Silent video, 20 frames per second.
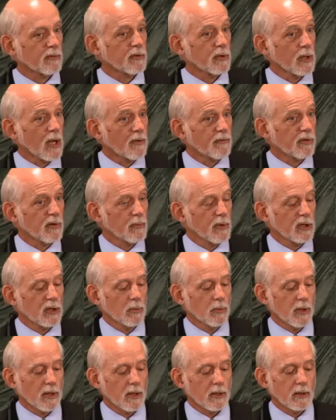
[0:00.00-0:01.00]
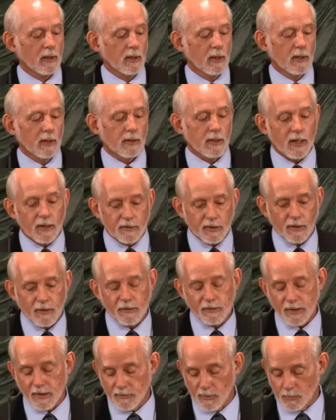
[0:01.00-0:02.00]
if you're not familiar with it, these are
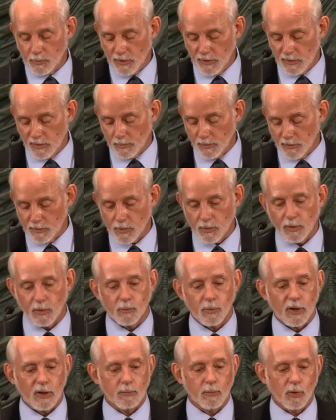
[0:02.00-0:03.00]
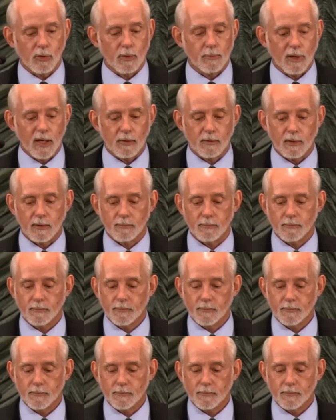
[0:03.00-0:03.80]
the 7 principles. You can read more about them.